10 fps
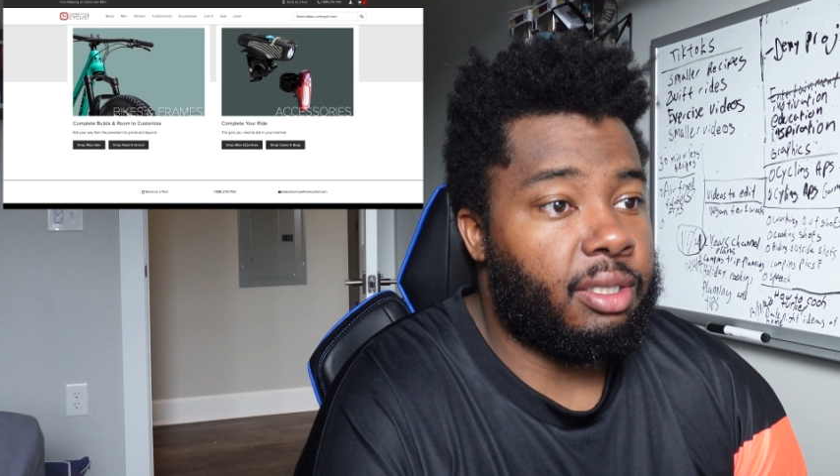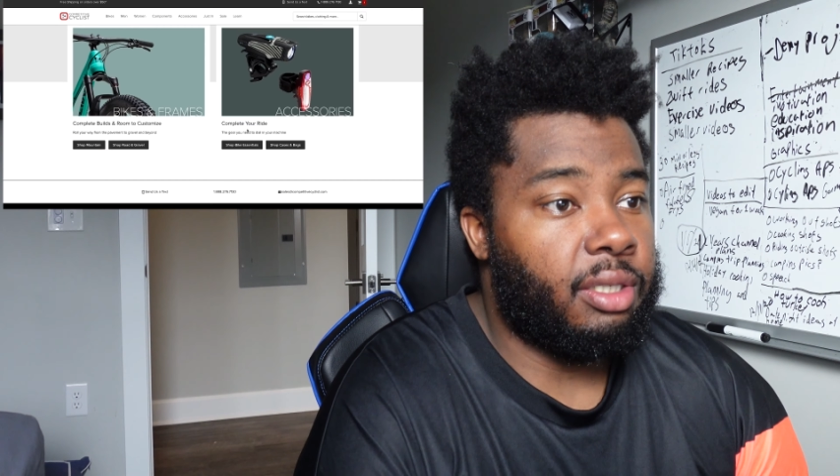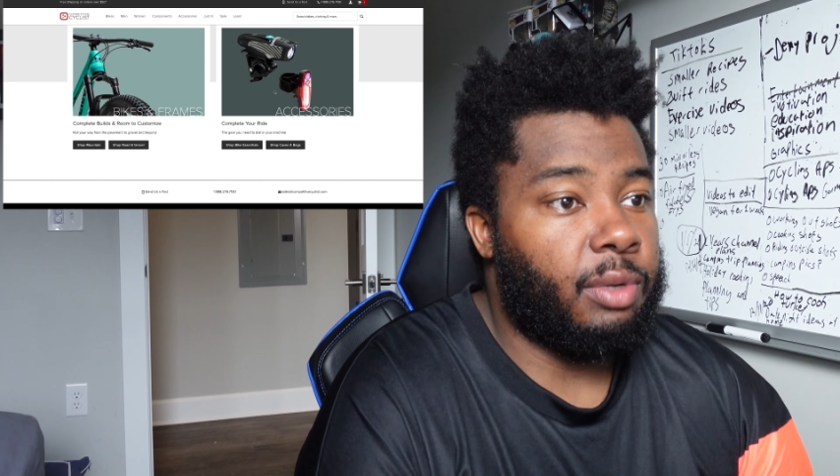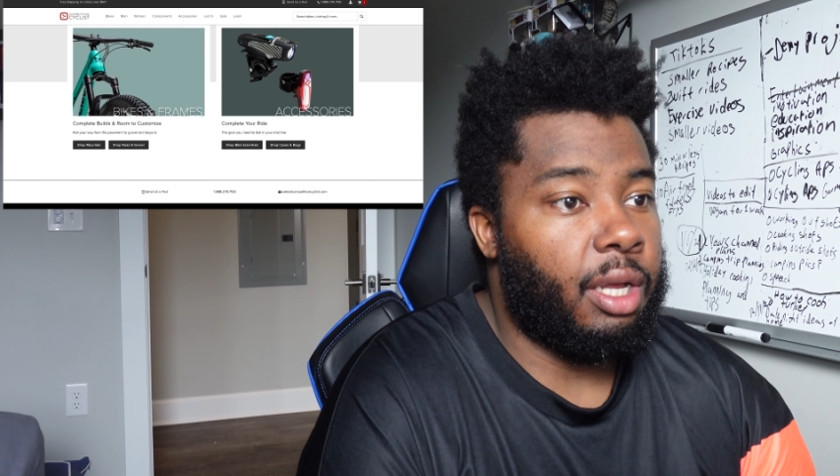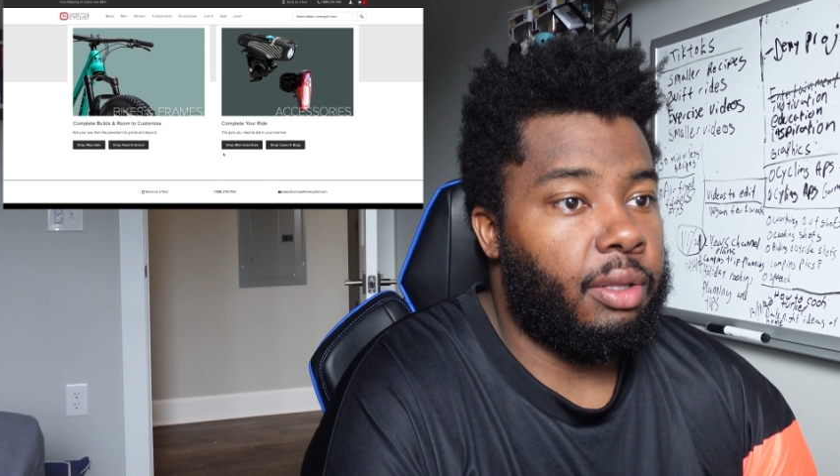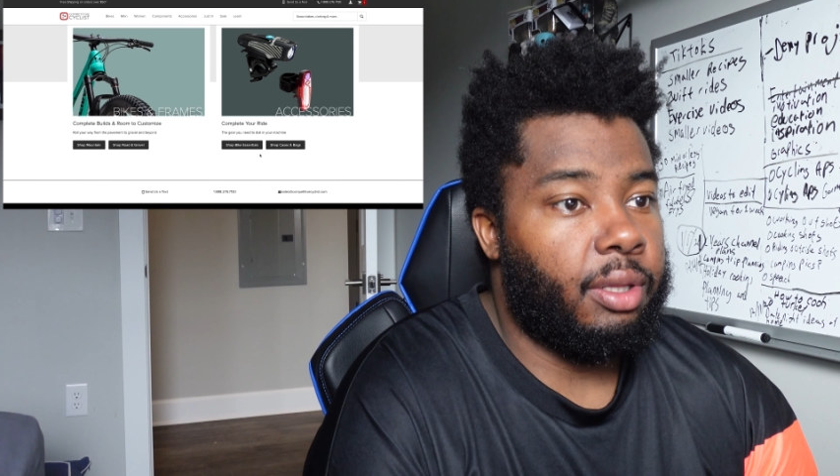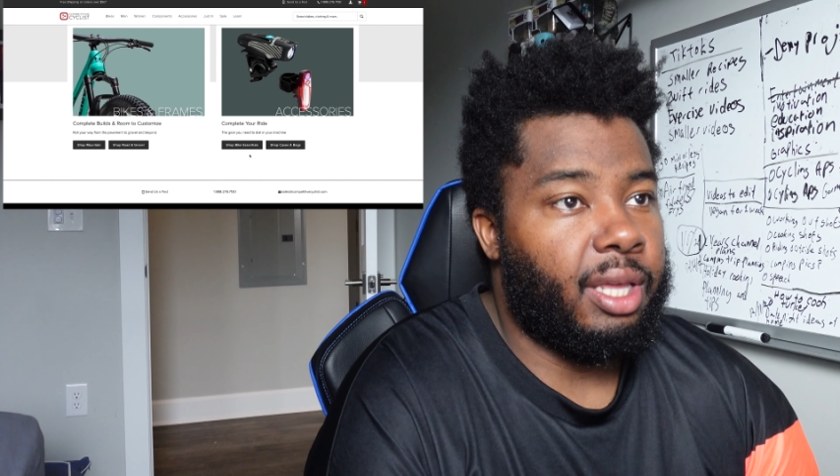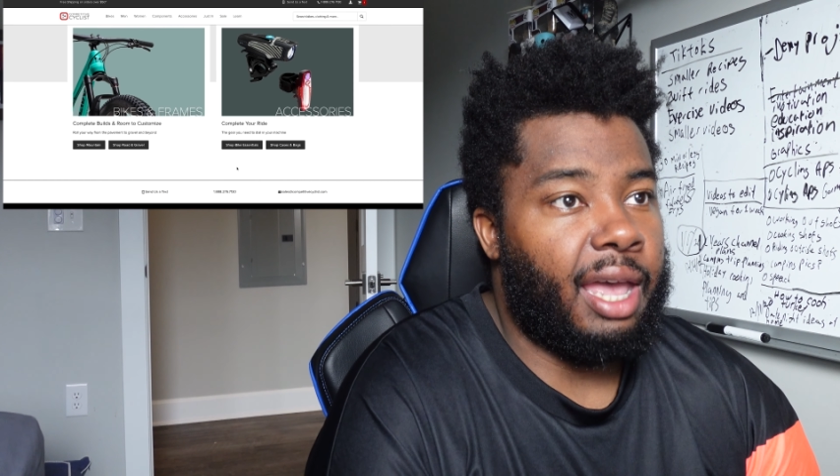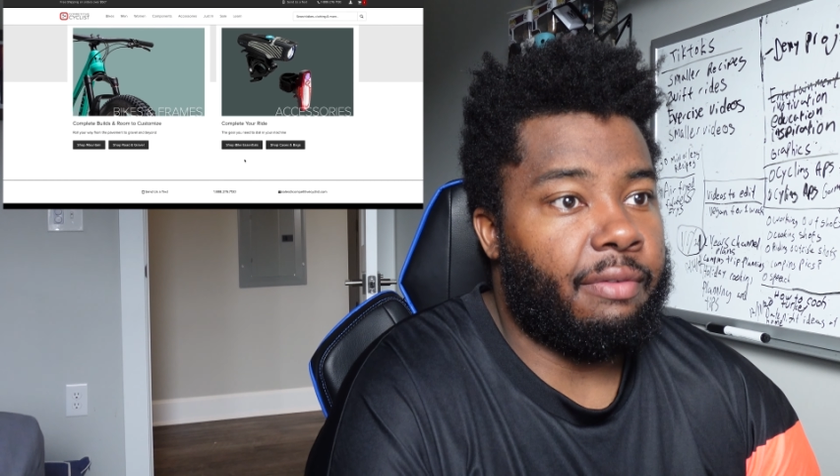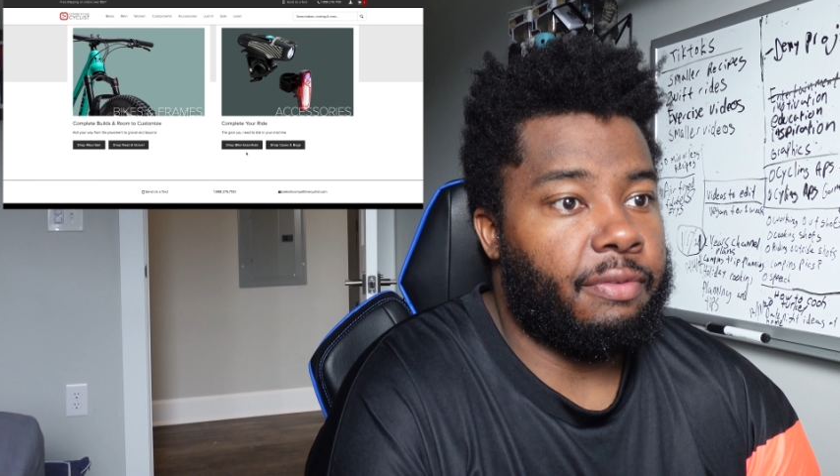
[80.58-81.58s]
As well,
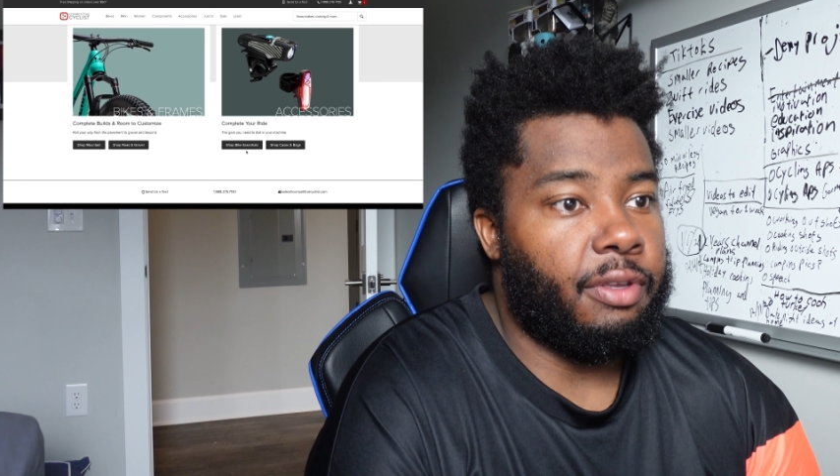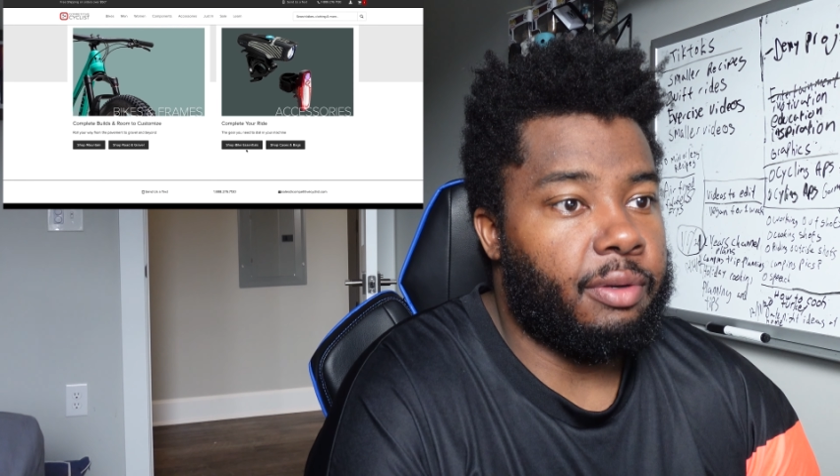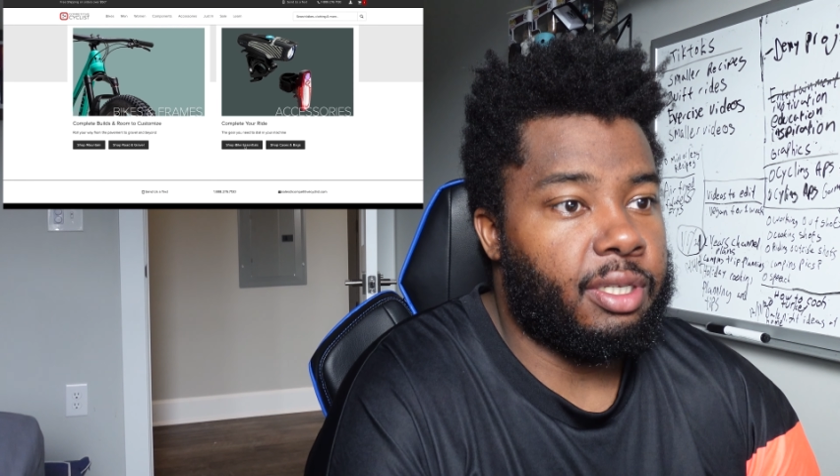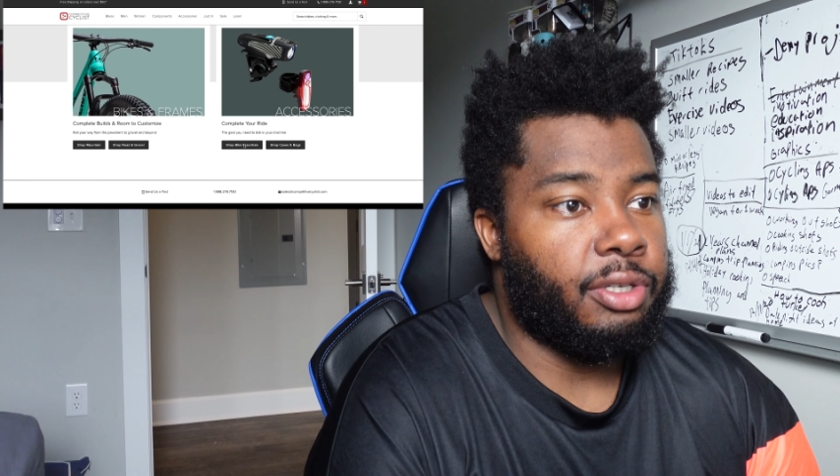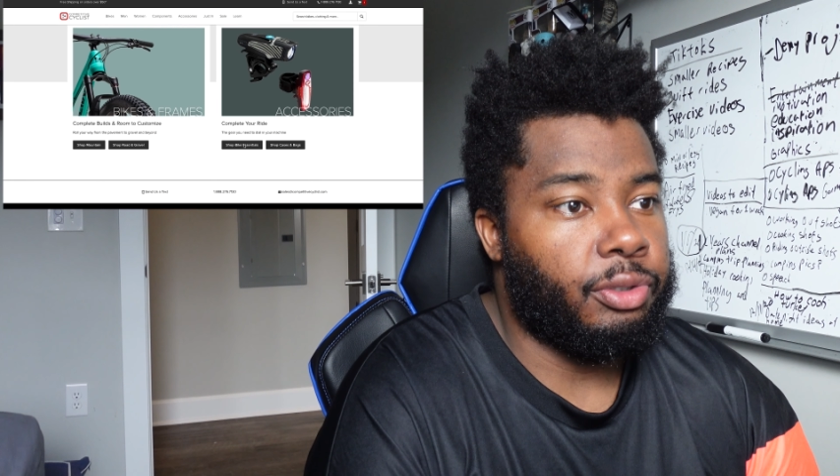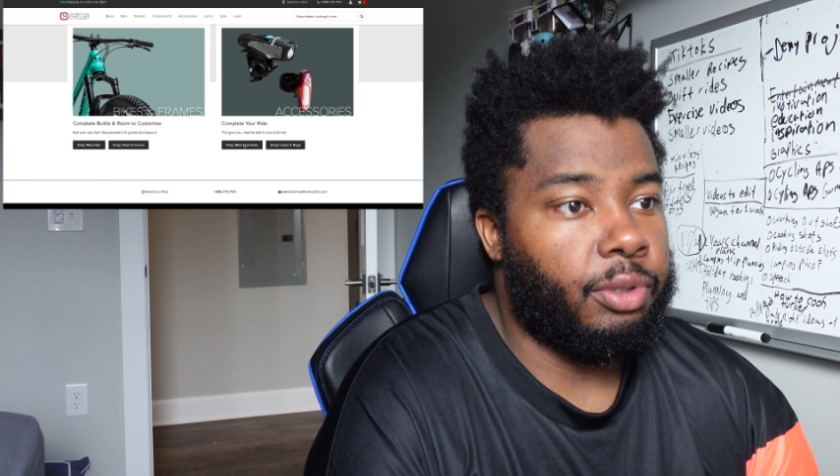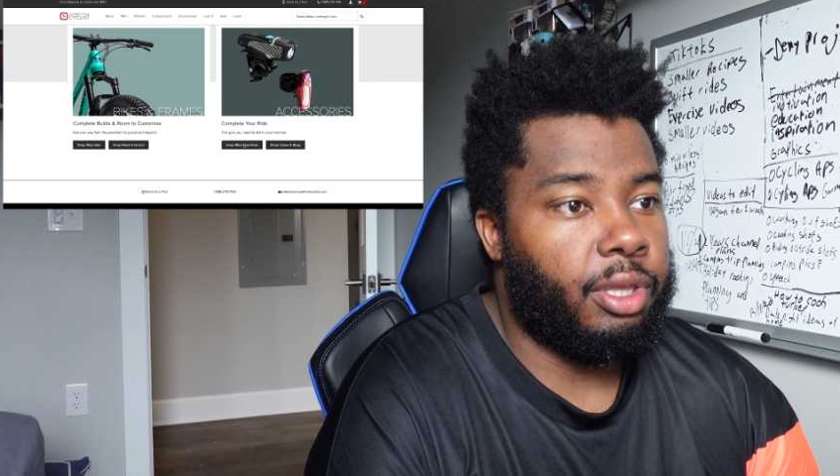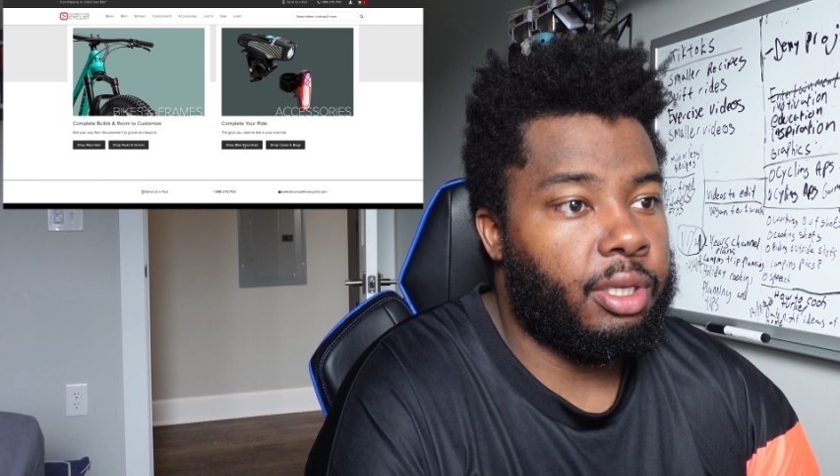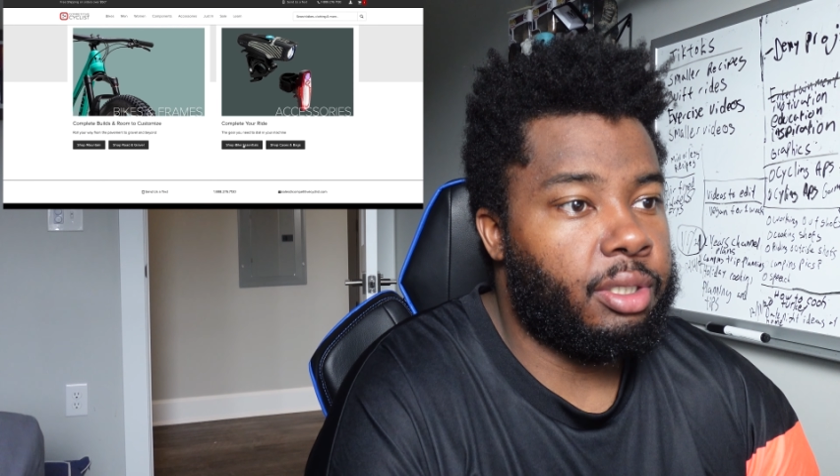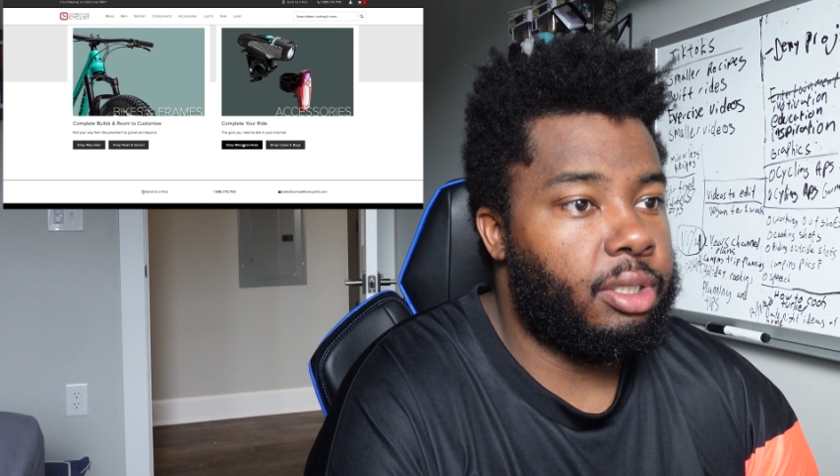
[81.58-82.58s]
they have a few essential
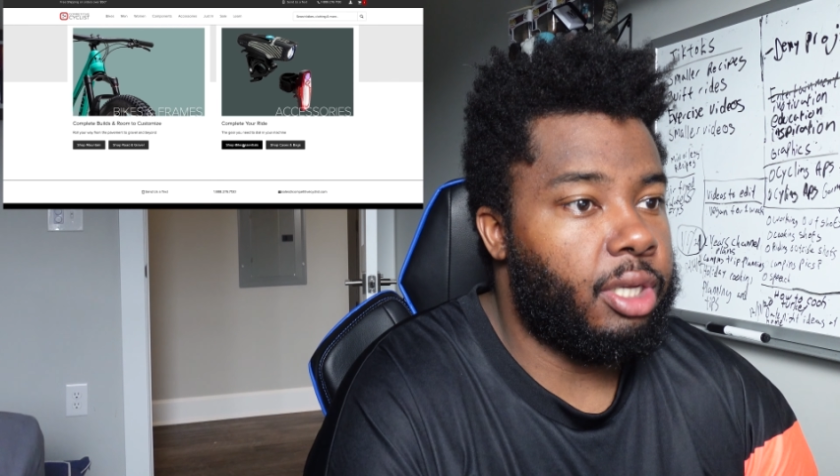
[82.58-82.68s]
things.